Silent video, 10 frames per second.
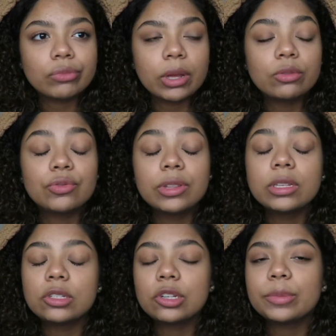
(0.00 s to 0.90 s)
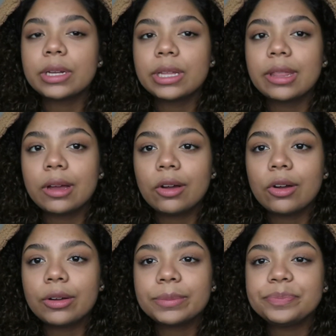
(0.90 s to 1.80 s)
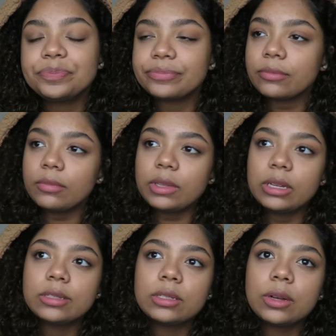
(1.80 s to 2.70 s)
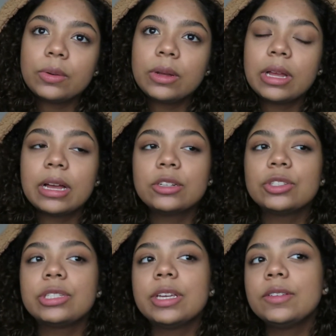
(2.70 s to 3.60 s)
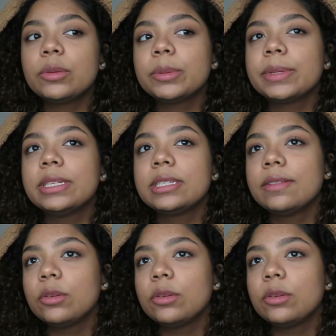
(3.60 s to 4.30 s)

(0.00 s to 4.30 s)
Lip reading: I was really determined to get that car. So I just saved all my money,